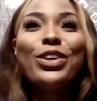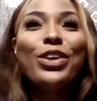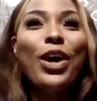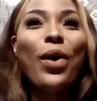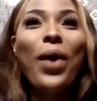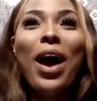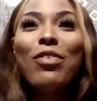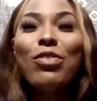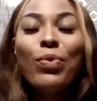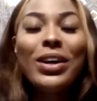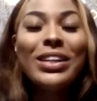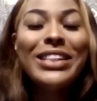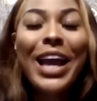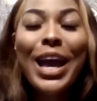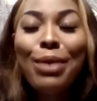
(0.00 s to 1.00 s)
you know,
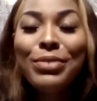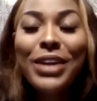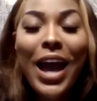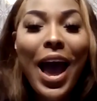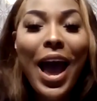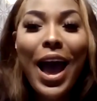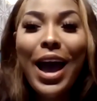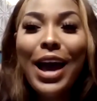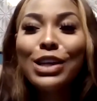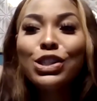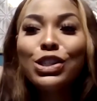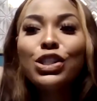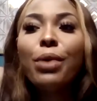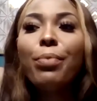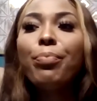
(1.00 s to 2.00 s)
everyone, Dame
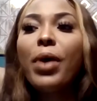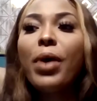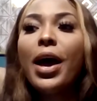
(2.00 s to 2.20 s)
Dash.